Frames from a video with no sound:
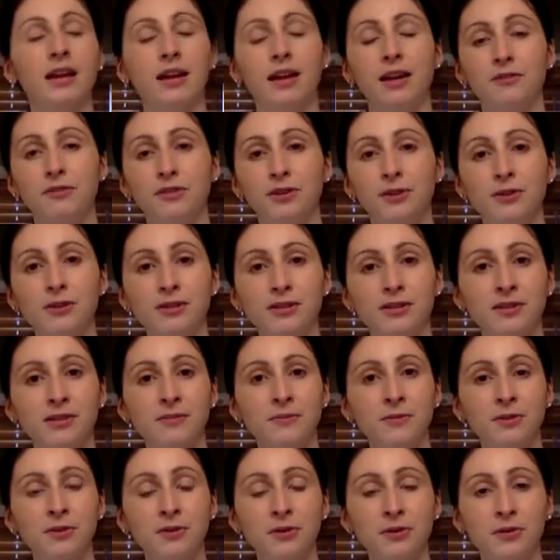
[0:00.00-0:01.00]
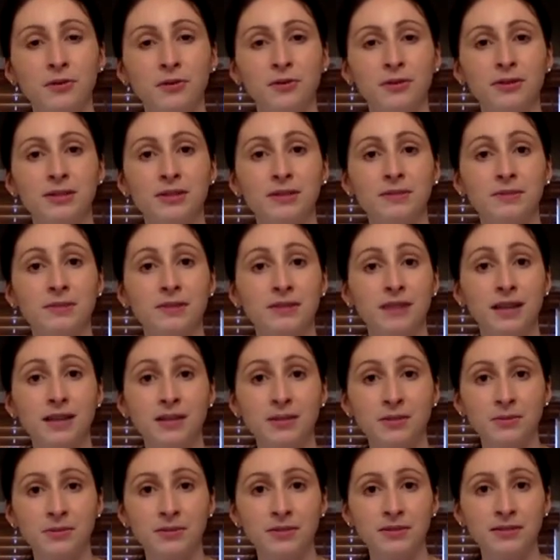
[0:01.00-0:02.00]
you're someone who is
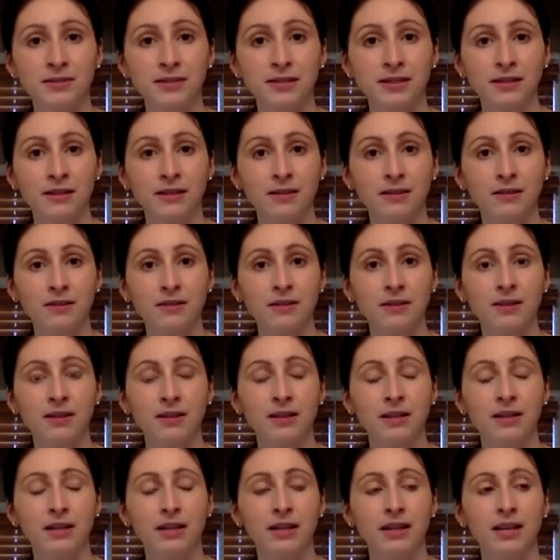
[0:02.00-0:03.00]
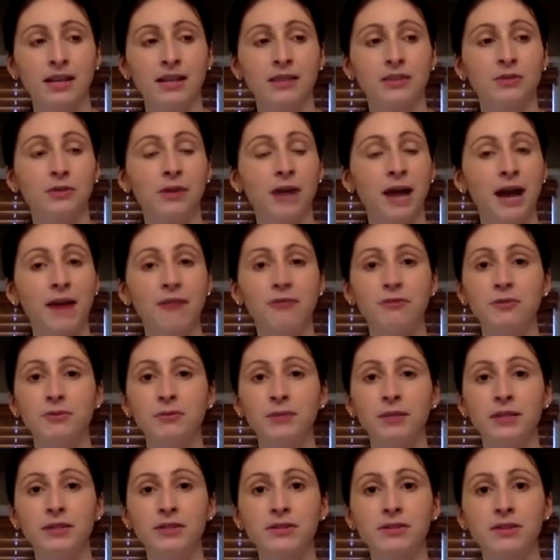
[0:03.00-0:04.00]
obsessed with a scale and you have to
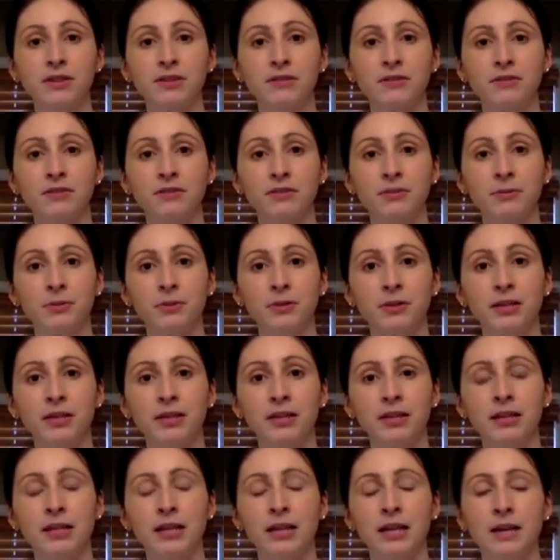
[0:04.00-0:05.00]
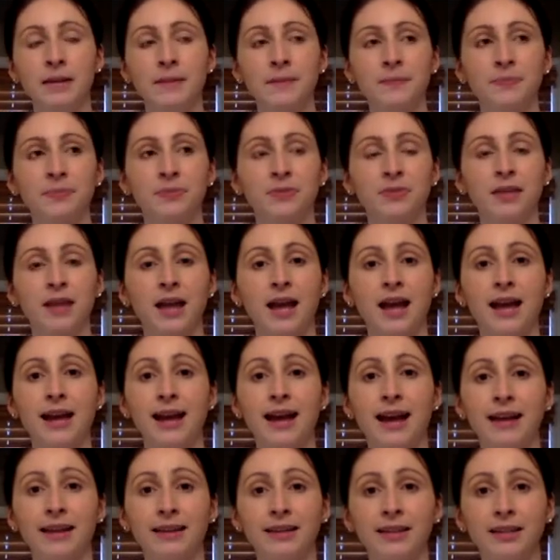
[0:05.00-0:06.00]
weigh yourself every morning, I
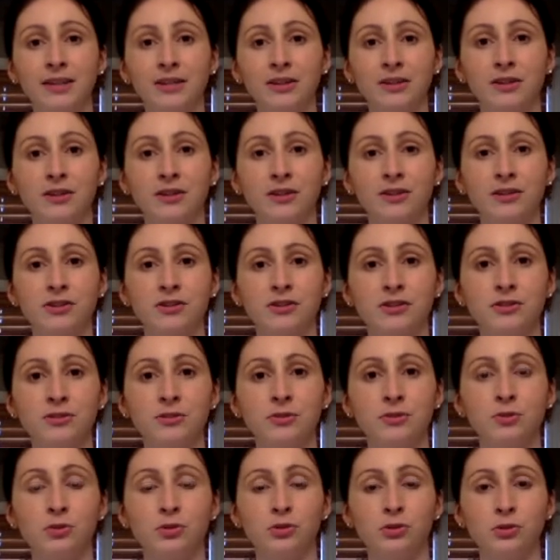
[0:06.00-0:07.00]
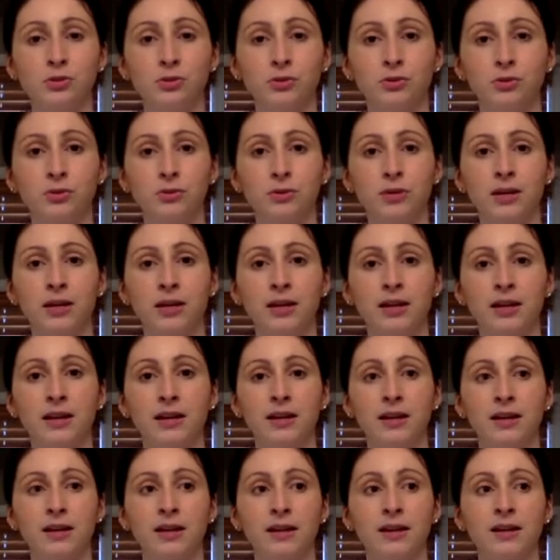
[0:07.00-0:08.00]
highly encourage you to
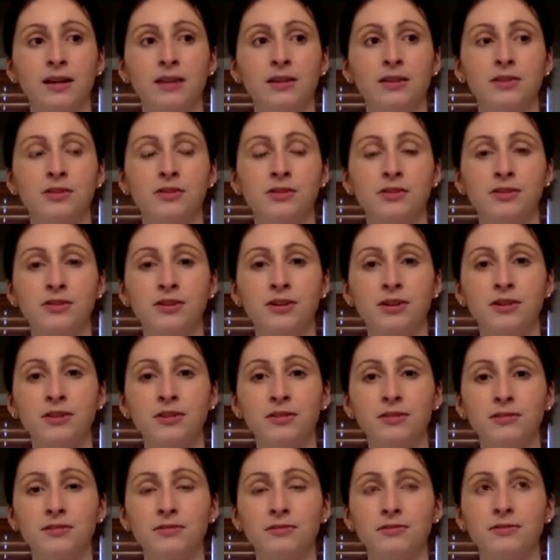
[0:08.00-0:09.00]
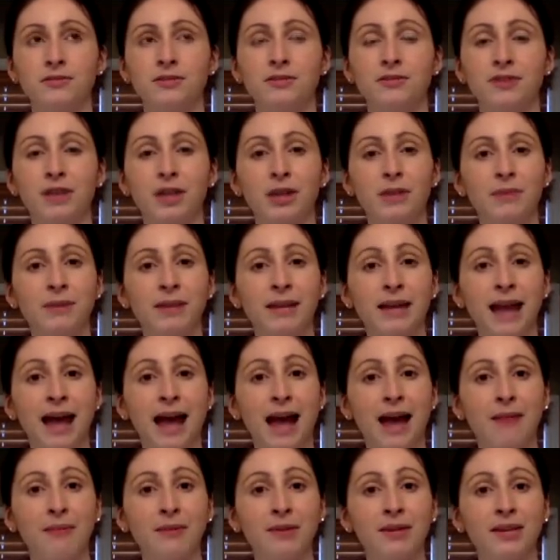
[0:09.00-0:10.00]
start developing a
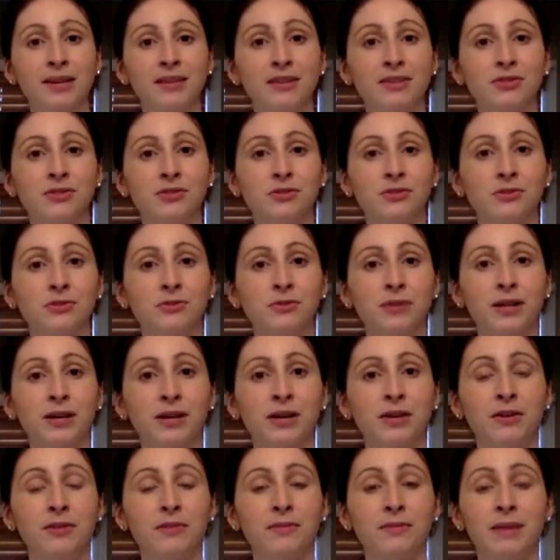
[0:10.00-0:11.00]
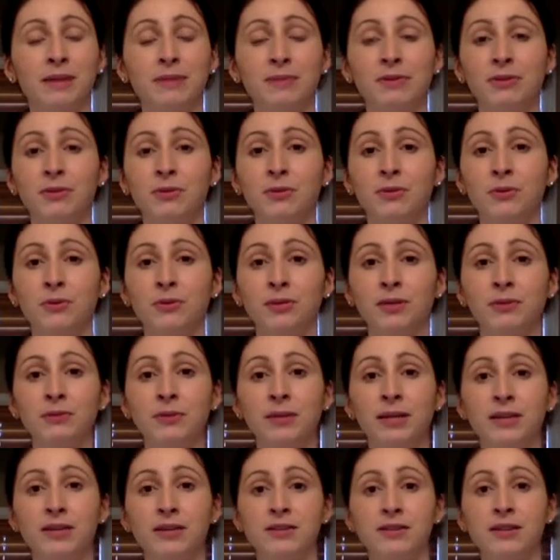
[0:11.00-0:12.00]
habit to where maybe you only
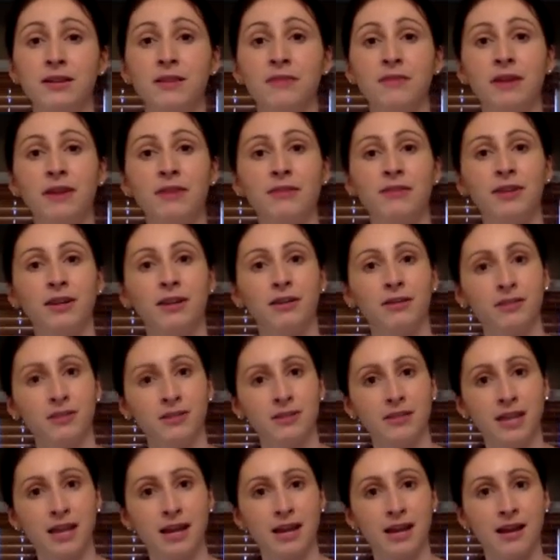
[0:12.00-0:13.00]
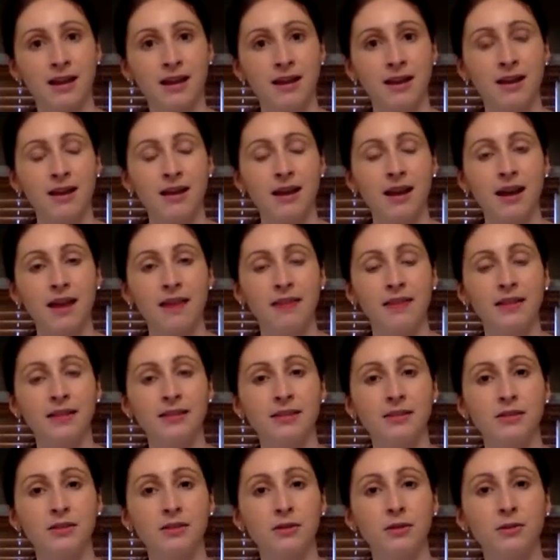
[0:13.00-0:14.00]
weigh yourself every other day, and then
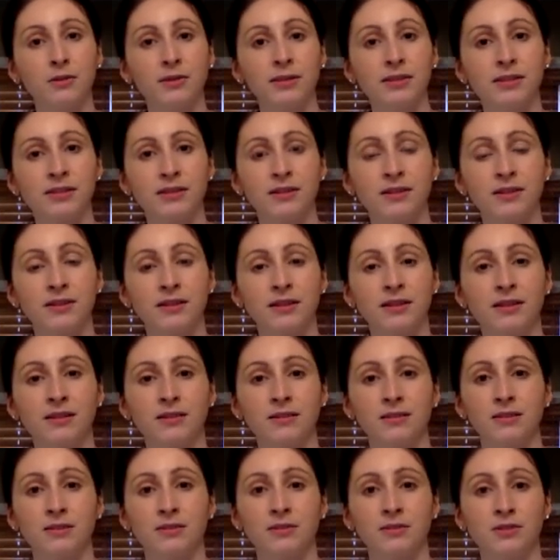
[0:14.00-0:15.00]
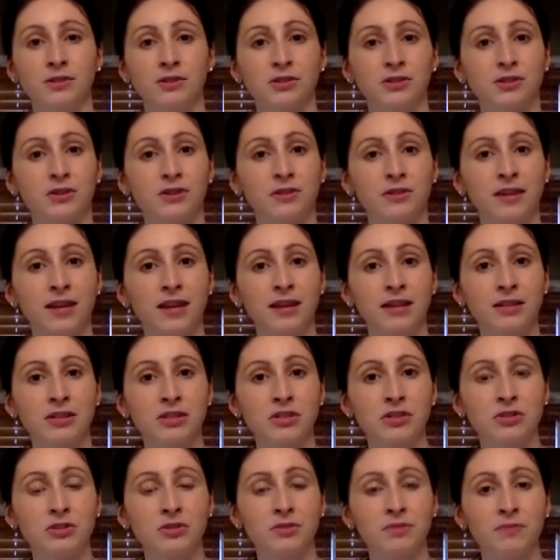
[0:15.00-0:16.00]
slowly starting, to turn that
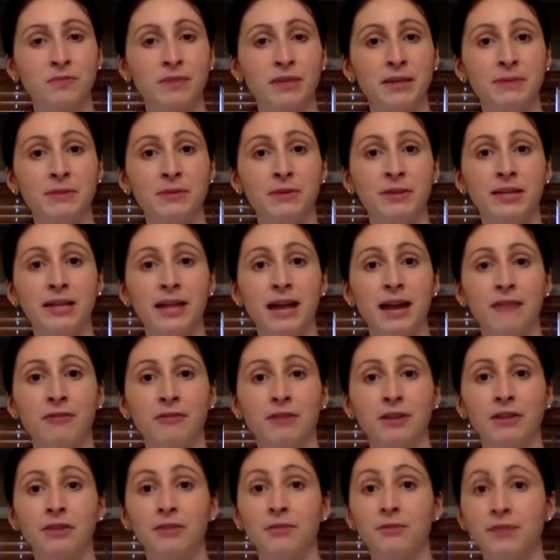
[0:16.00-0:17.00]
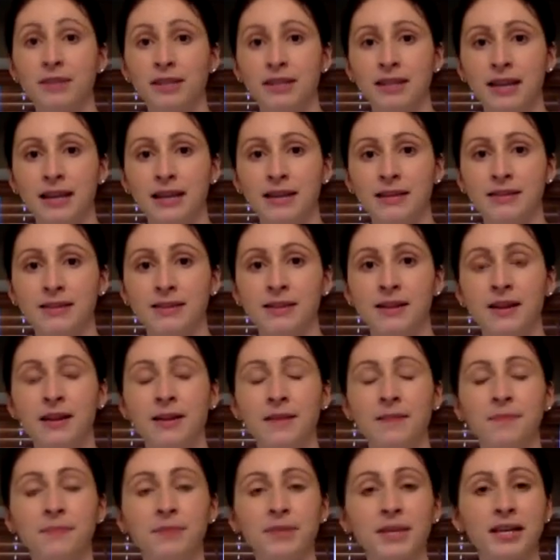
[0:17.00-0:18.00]
into maybe every 3 days,
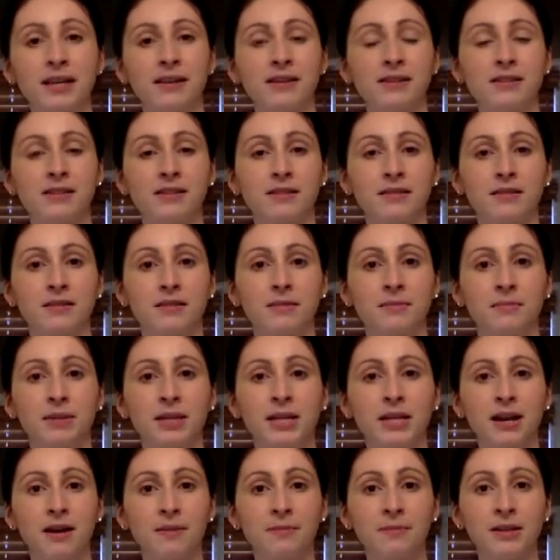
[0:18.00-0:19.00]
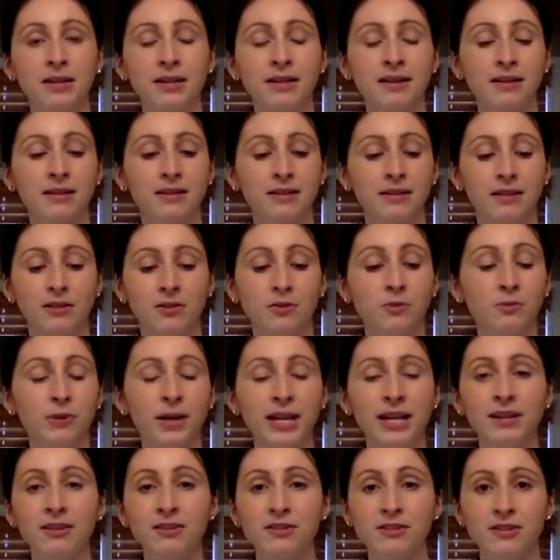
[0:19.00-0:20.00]
because
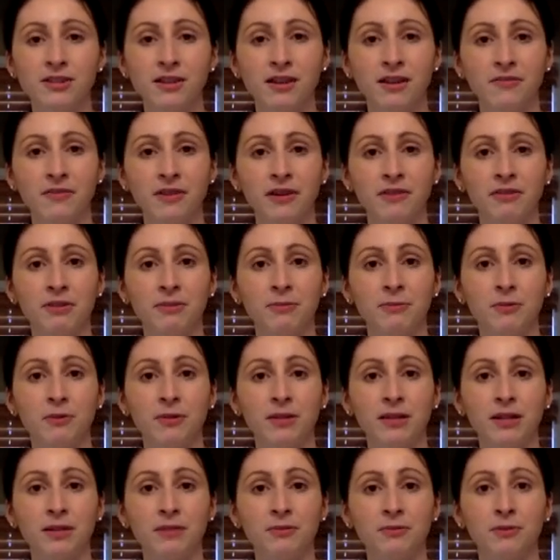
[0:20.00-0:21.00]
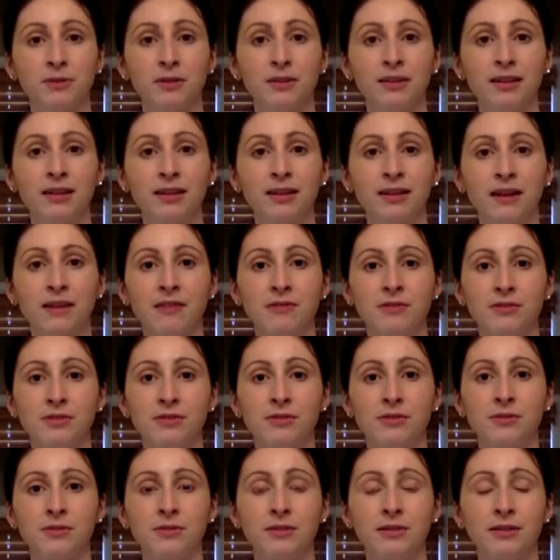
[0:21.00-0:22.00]
weighing yourself every morning really allows
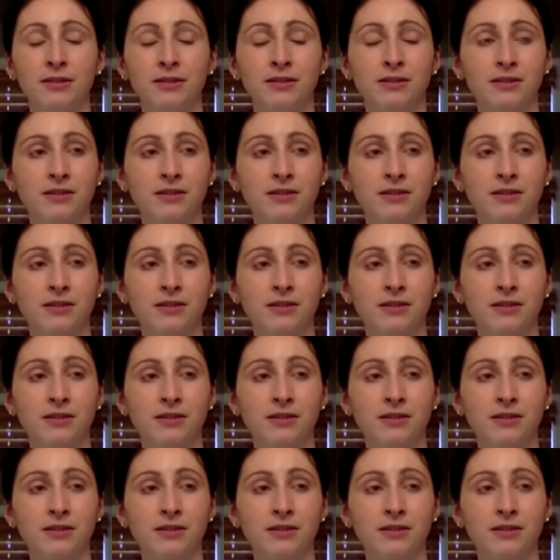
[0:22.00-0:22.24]
you, and